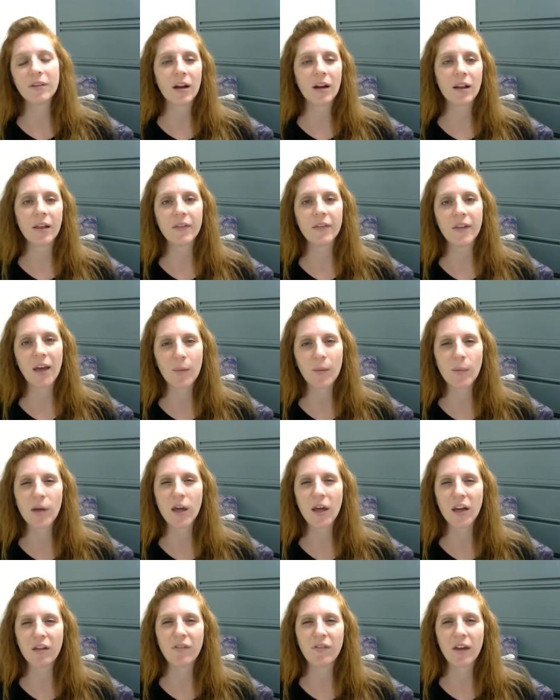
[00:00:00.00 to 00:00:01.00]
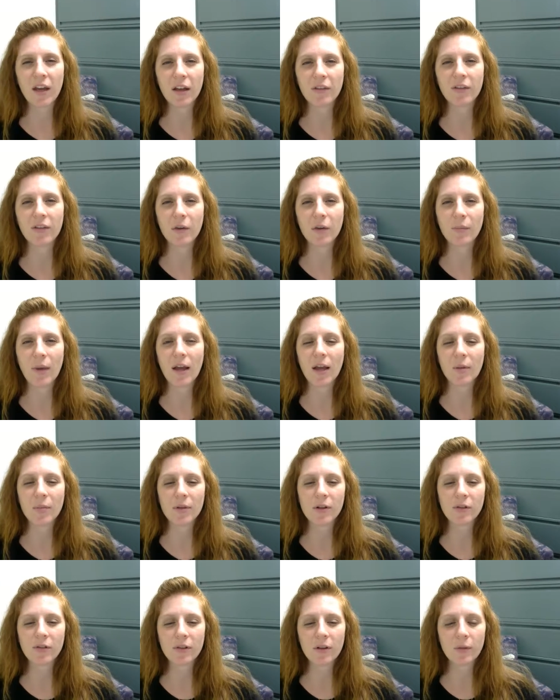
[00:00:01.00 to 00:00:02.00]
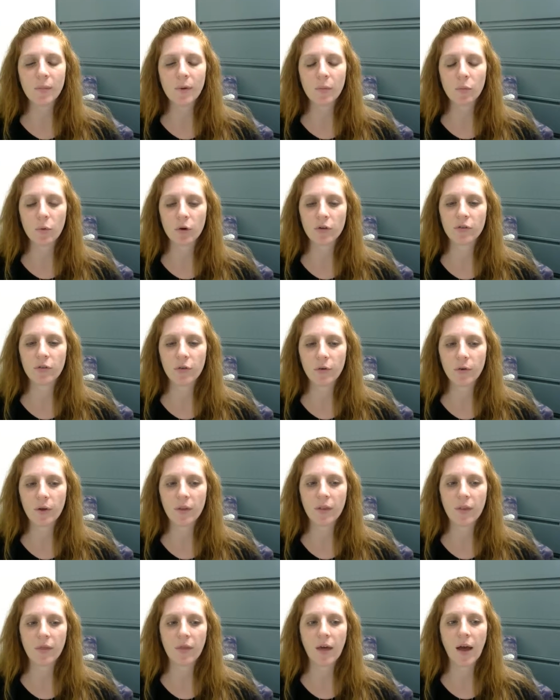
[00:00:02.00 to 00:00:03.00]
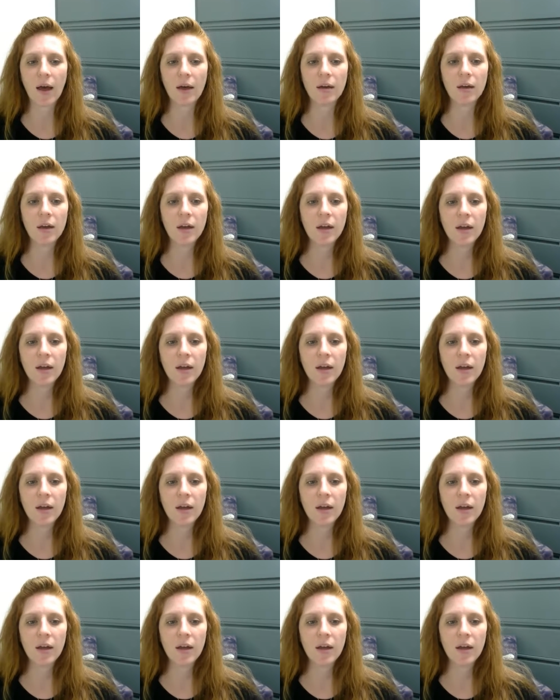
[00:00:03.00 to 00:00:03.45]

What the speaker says: kind of like the Amy Cuddy fake it till you make it, but there's a little bit more to it than that.